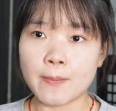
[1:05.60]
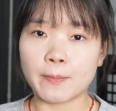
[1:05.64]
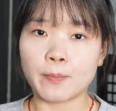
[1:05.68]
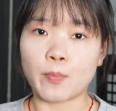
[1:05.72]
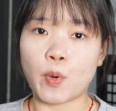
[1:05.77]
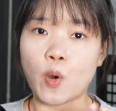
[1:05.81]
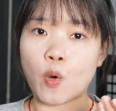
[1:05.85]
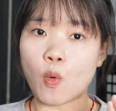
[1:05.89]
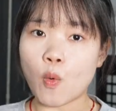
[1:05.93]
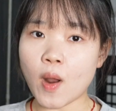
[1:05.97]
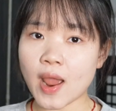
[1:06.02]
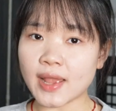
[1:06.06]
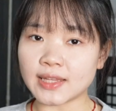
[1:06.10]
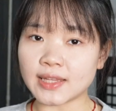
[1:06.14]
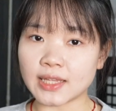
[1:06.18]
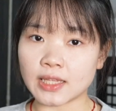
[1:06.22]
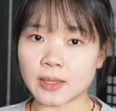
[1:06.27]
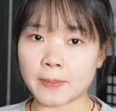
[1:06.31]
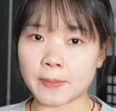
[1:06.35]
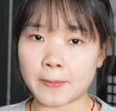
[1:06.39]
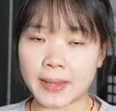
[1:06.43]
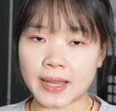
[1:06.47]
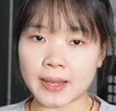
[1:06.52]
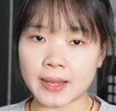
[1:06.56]
providing a
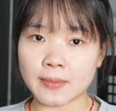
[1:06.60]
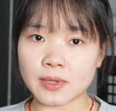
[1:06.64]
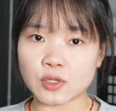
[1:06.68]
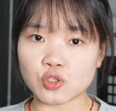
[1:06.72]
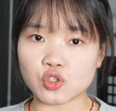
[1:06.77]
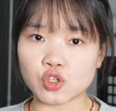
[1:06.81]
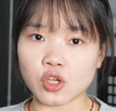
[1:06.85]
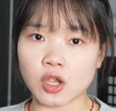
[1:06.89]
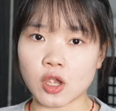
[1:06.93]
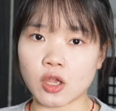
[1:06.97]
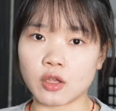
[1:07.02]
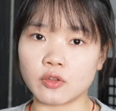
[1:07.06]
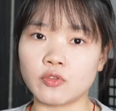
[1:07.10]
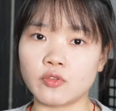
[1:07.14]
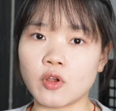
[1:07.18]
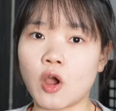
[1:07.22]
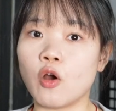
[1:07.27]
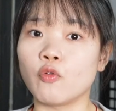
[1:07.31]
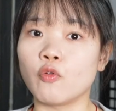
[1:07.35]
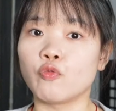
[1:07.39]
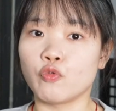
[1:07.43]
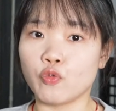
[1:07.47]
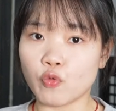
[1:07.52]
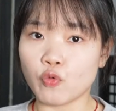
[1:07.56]
minimum chance
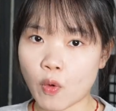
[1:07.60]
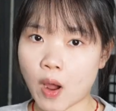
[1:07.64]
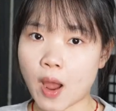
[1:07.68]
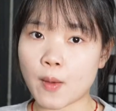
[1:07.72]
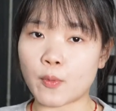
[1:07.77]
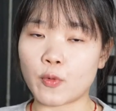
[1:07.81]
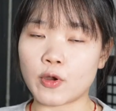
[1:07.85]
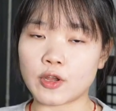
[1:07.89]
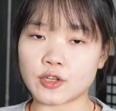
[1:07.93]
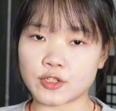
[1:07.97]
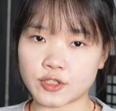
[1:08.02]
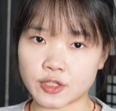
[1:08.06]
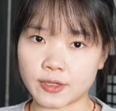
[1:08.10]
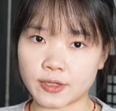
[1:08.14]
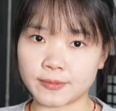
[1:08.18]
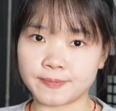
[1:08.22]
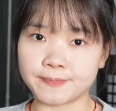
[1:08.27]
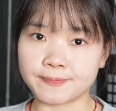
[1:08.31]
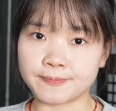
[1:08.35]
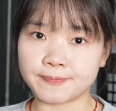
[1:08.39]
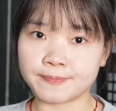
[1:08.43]
of vibration.